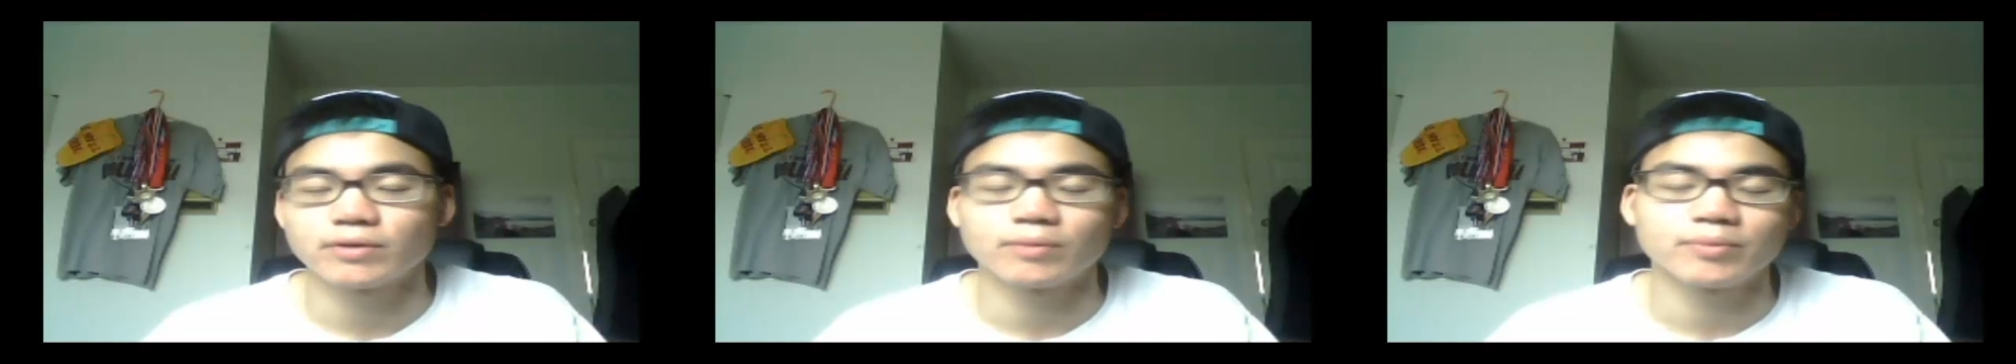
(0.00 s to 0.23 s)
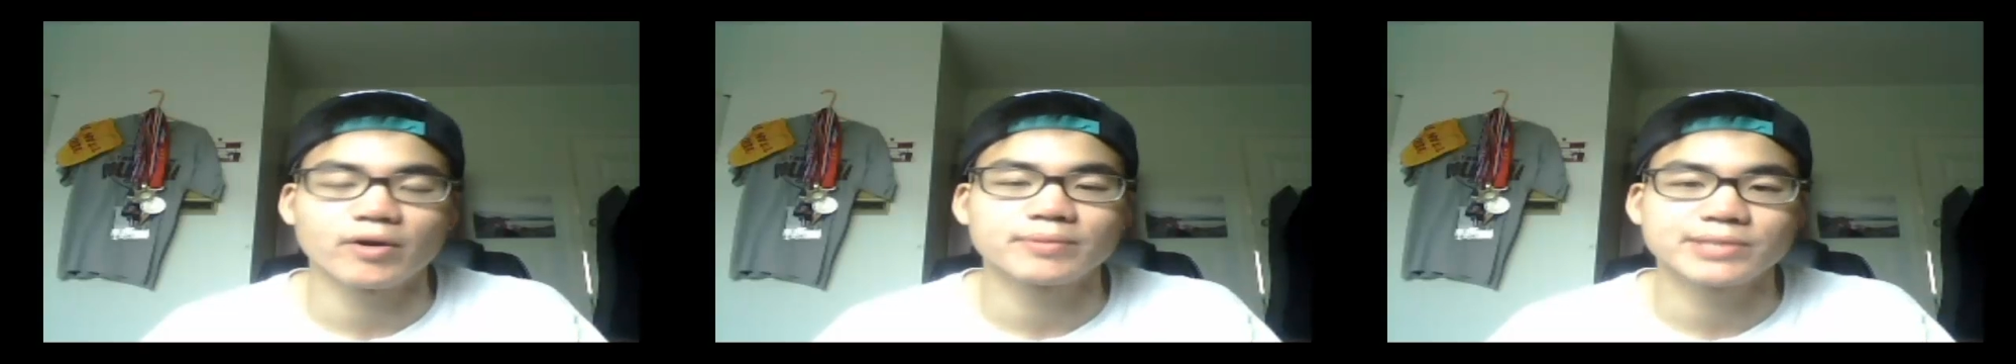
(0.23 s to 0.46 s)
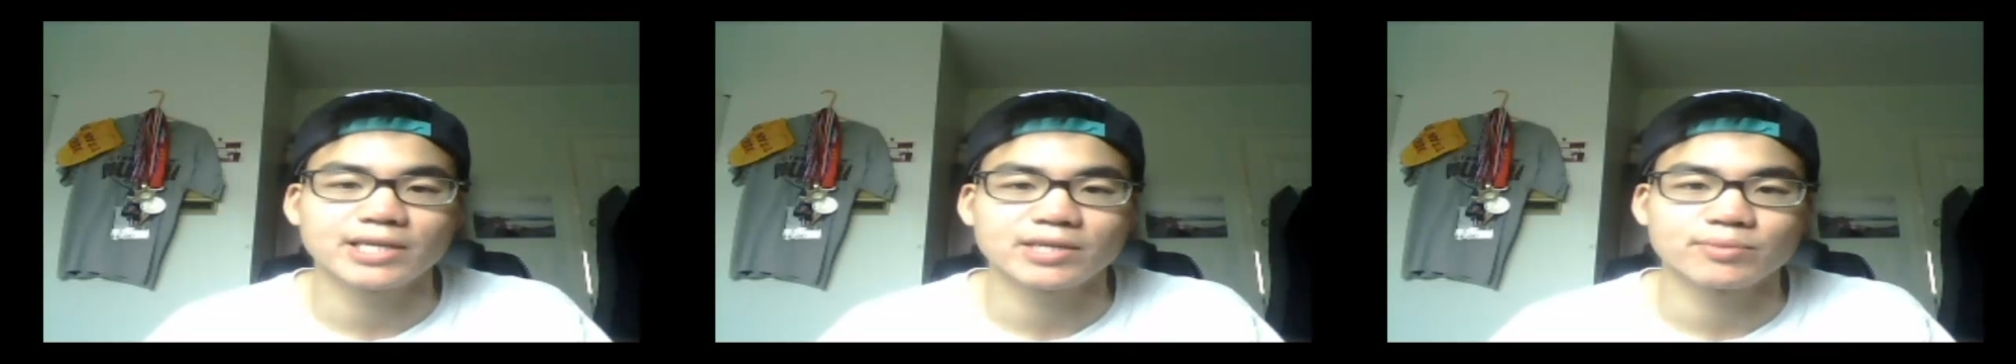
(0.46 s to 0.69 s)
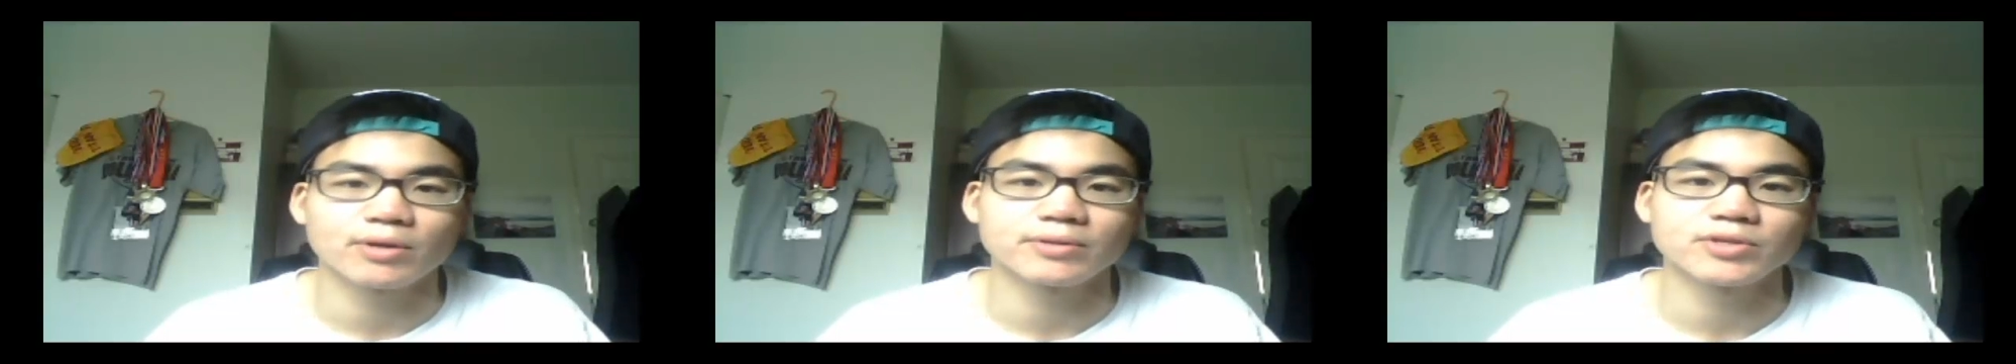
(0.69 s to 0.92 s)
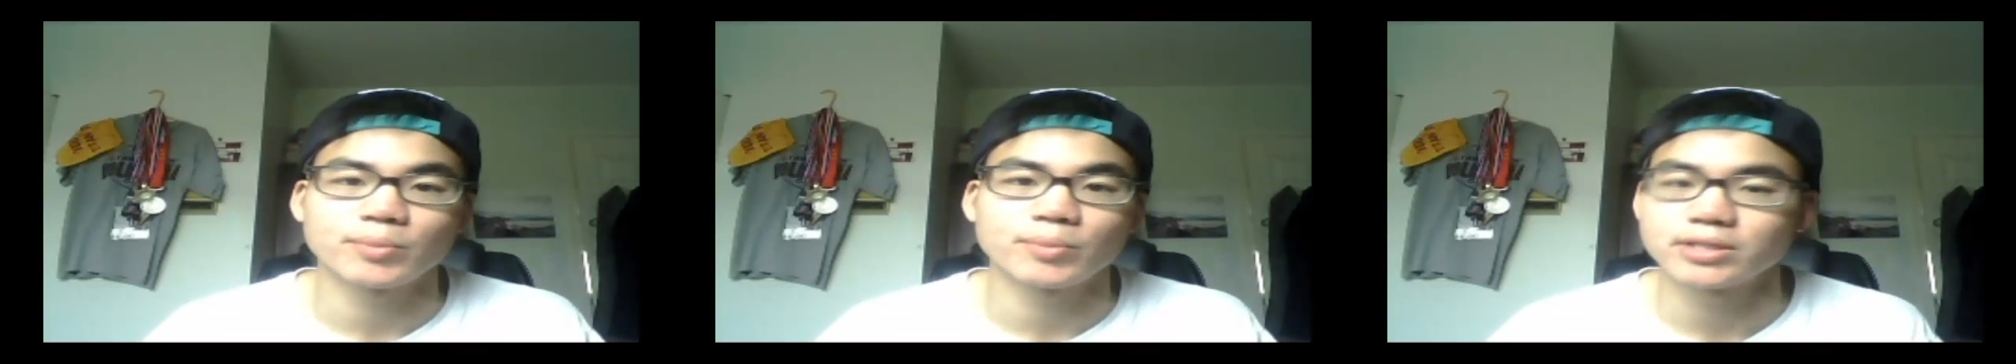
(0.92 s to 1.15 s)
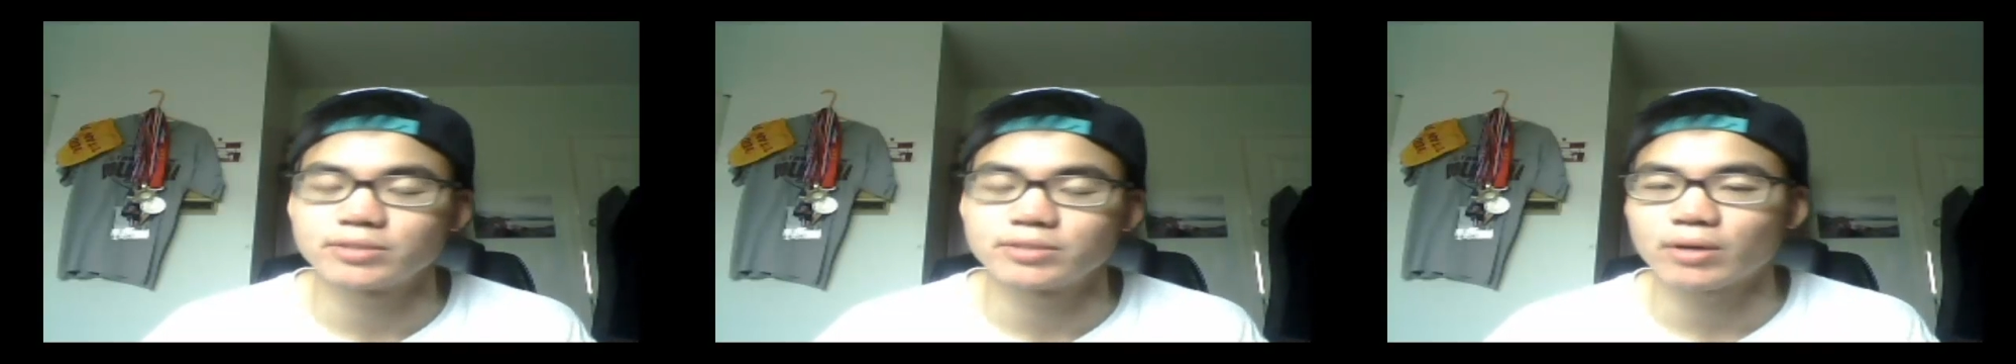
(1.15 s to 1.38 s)
Well, website you probably know,
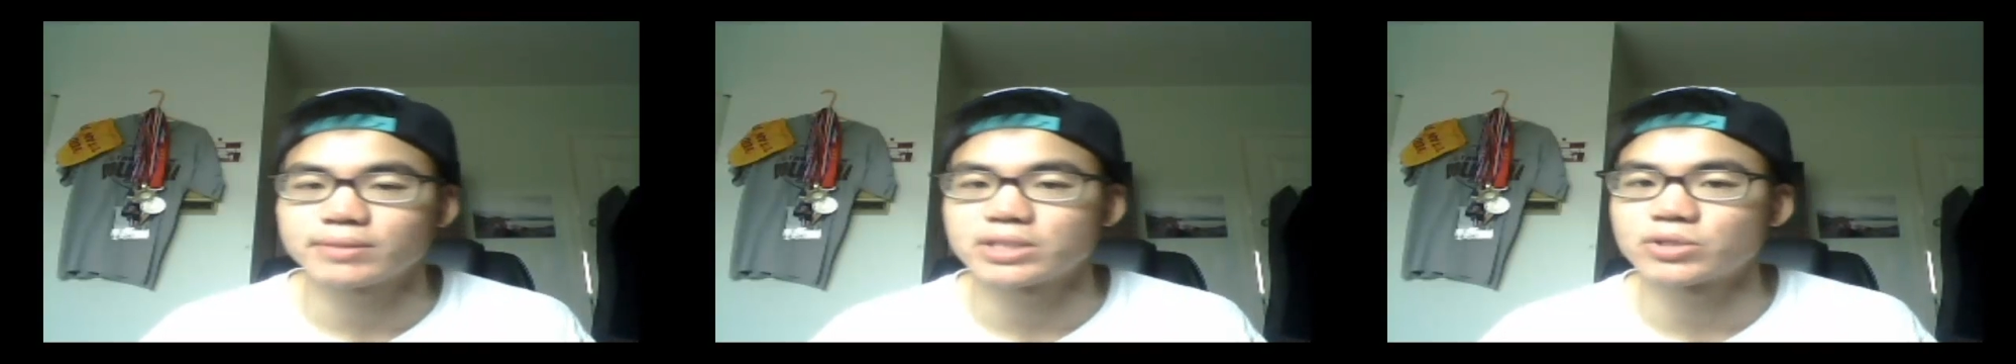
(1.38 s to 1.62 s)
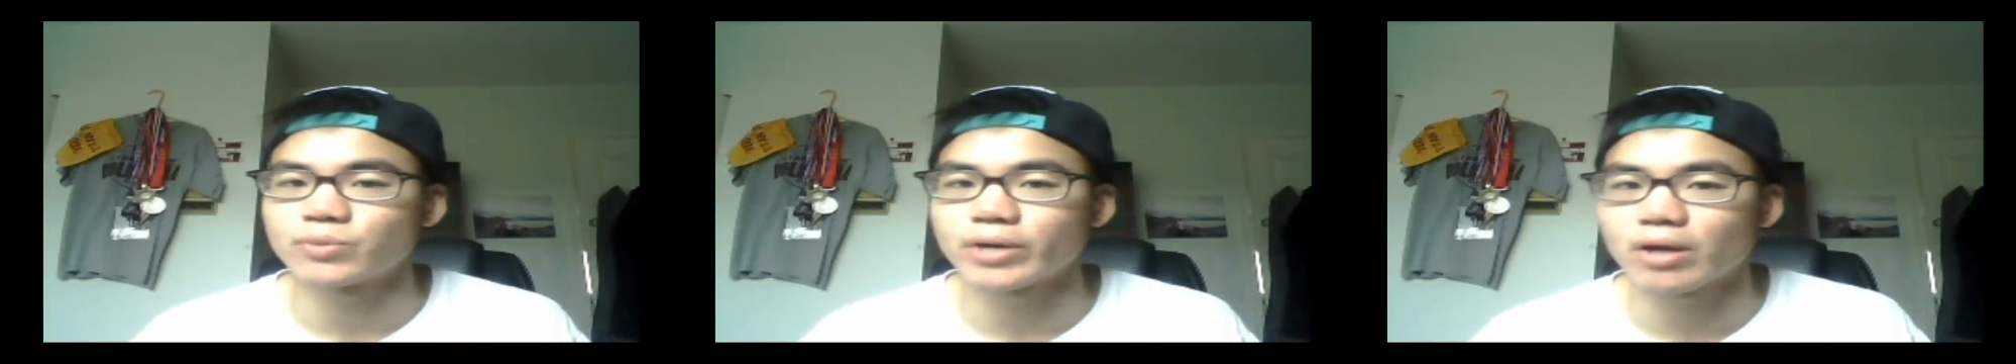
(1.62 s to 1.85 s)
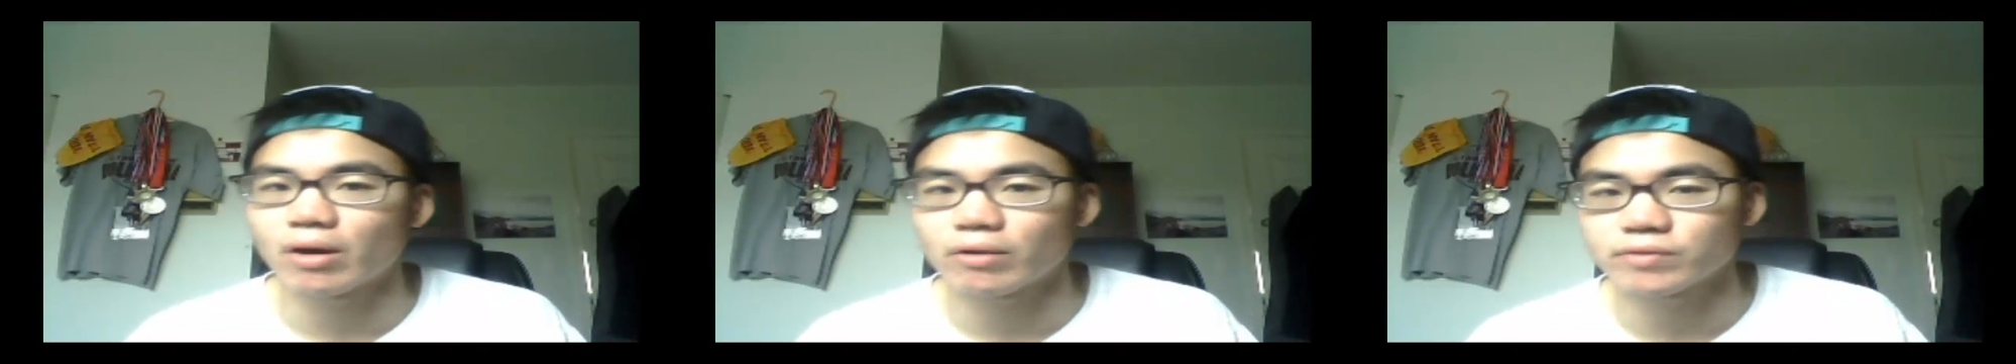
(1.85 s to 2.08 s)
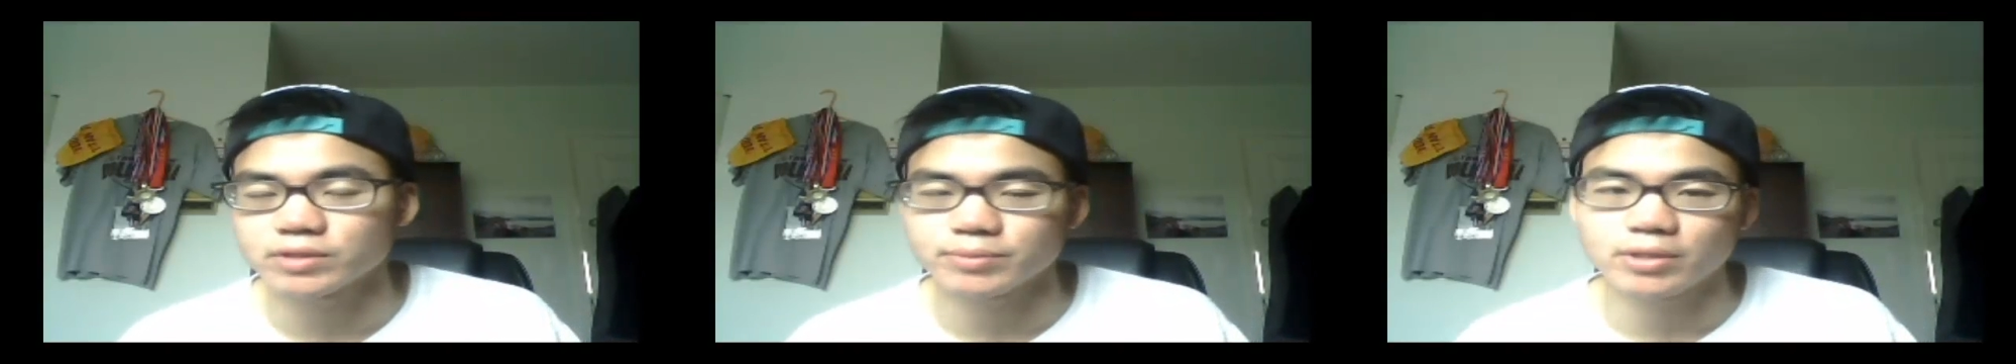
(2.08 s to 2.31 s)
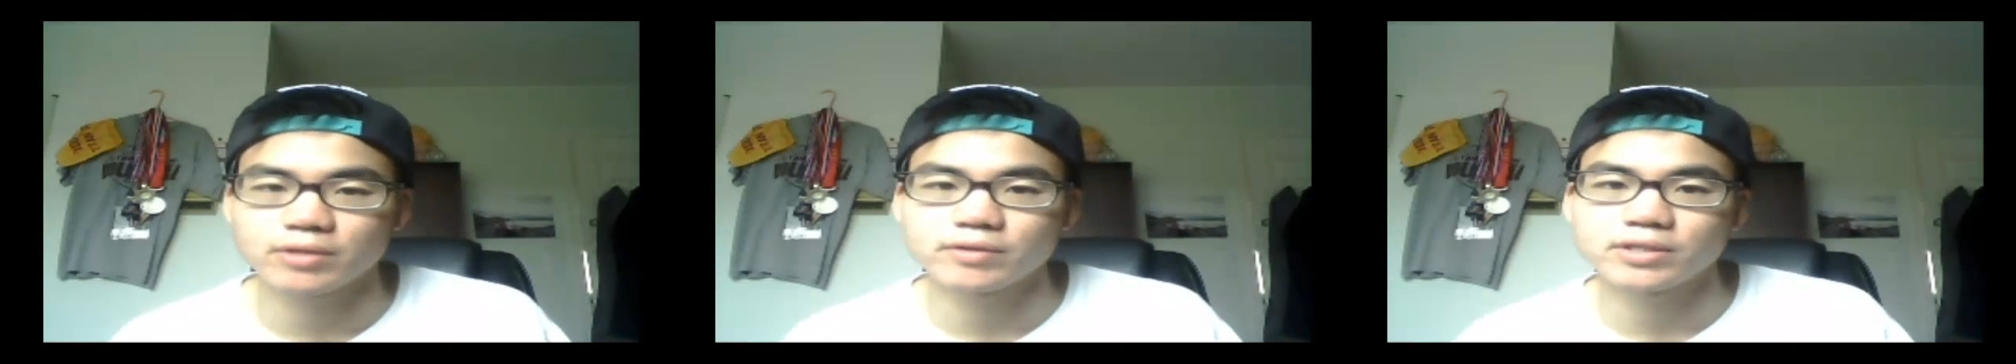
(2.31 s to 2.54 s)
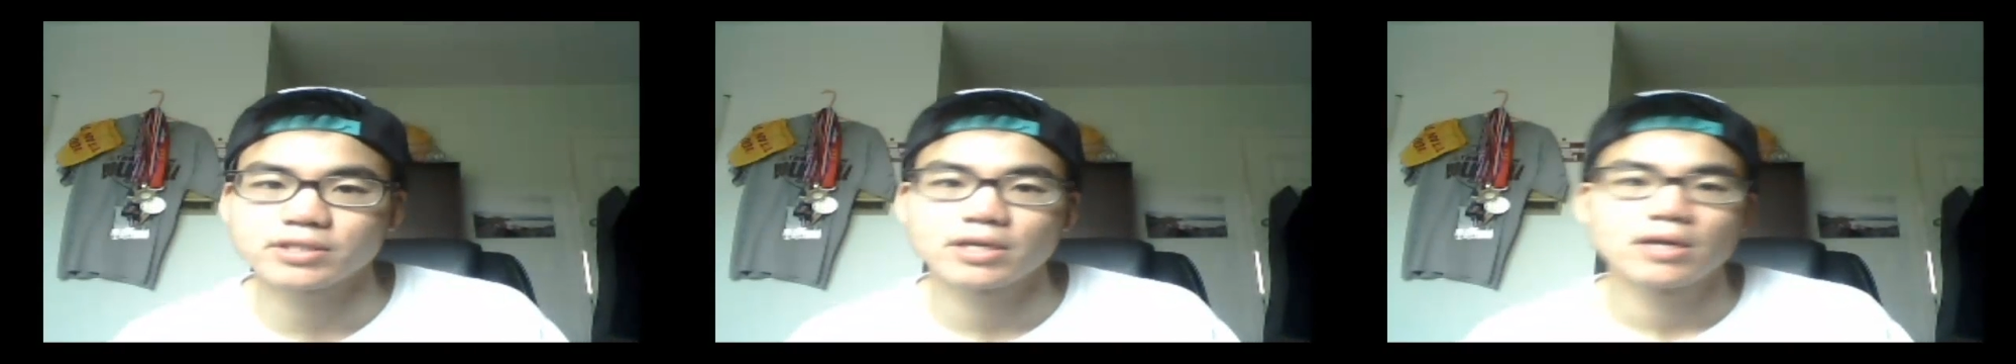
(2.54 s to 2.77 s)
but you probably don't know what an
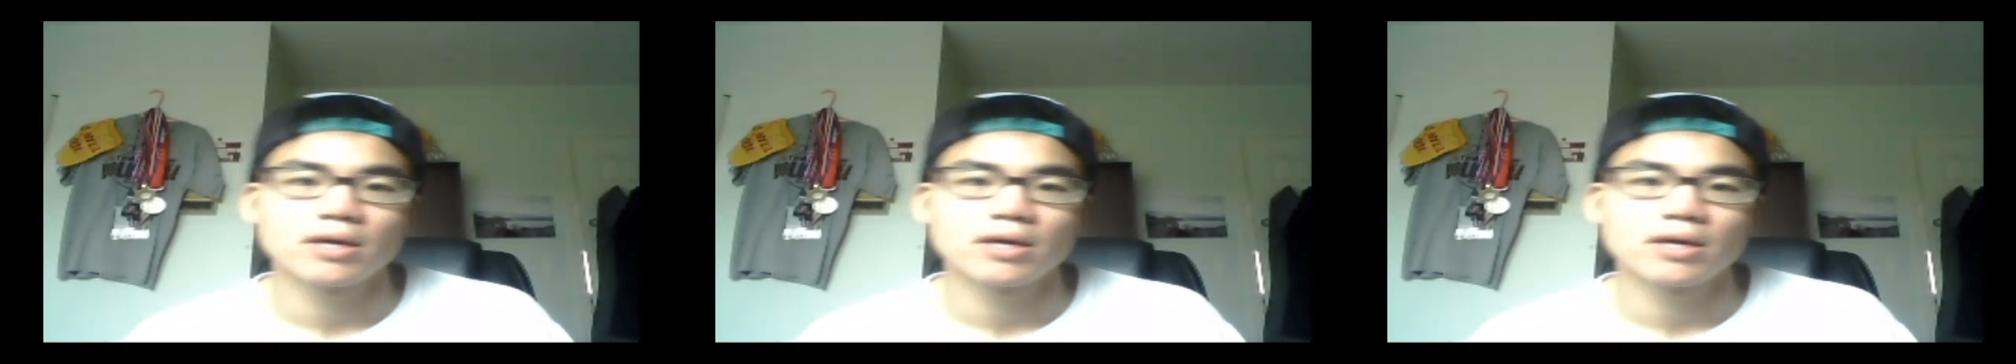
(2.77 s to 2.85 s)
autoresponder is.